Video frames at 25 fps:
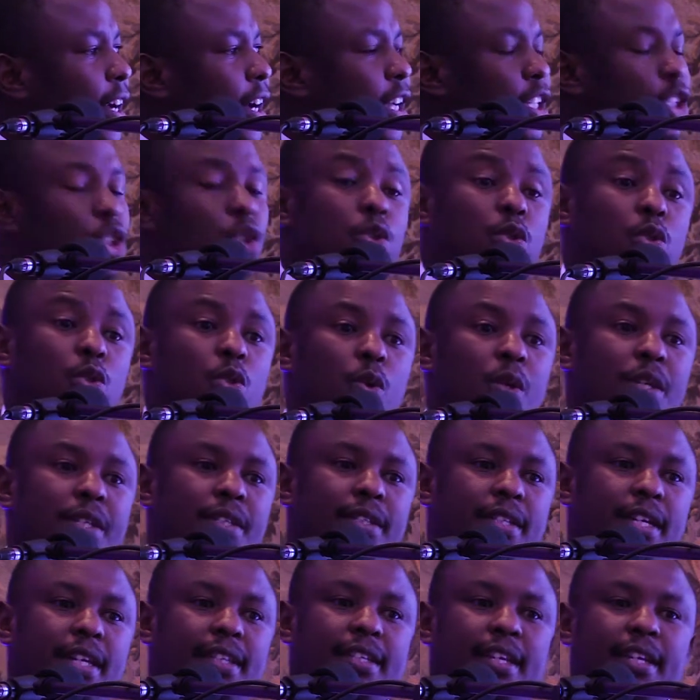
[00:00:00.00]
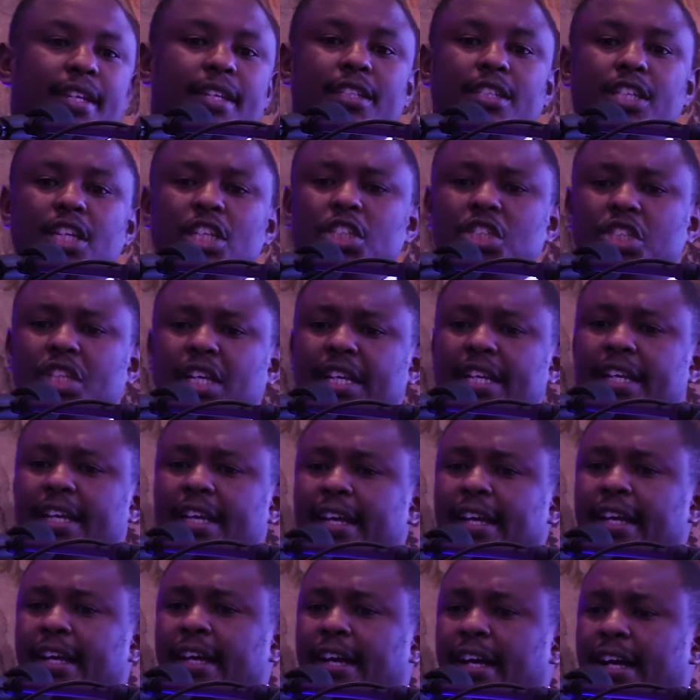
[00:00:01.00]
issues to do with data retention.
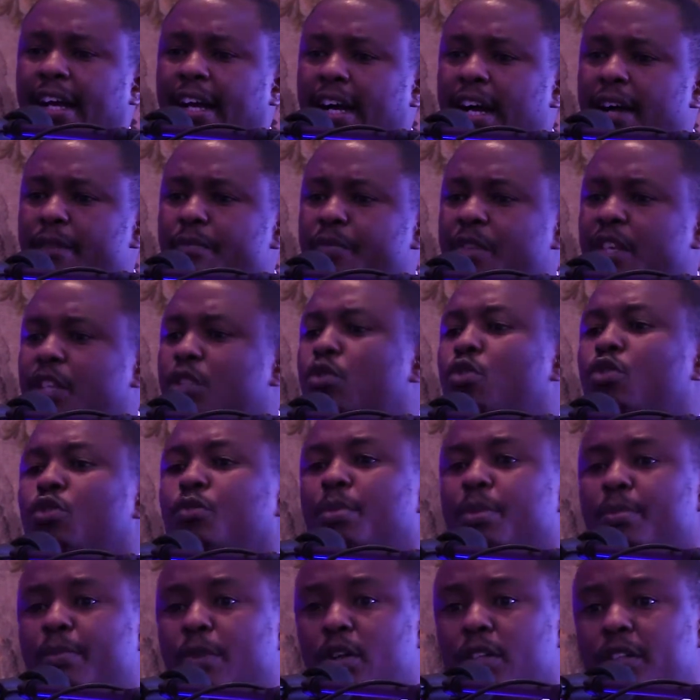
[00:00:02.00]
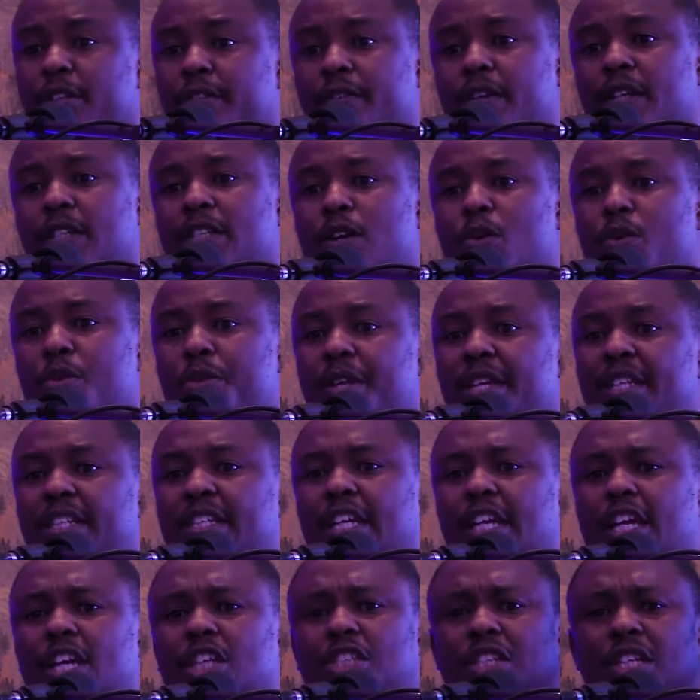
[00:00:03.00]
It could be multi-factor
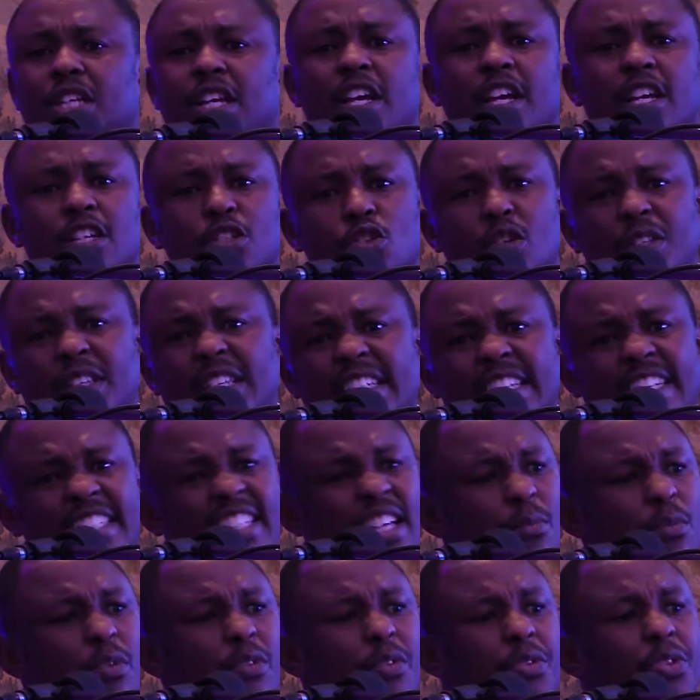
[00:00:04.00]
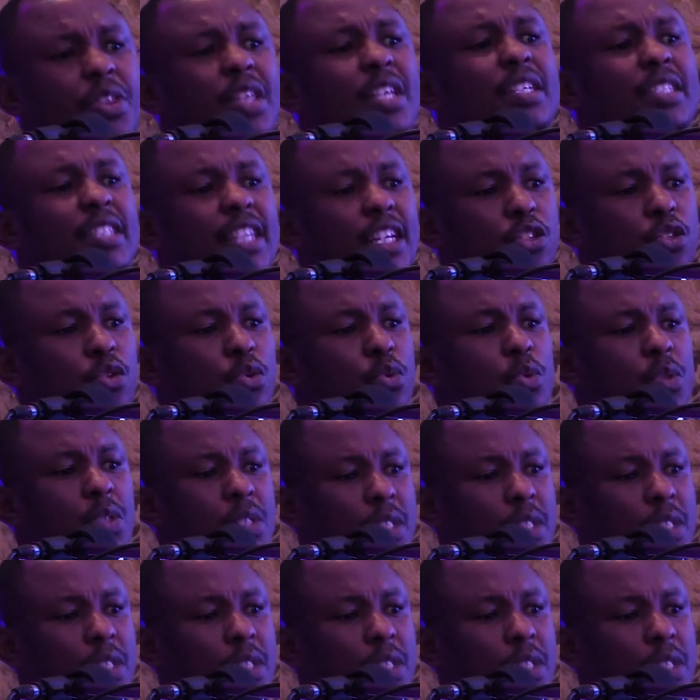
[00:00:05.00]
authentication. So these are some of the things that you will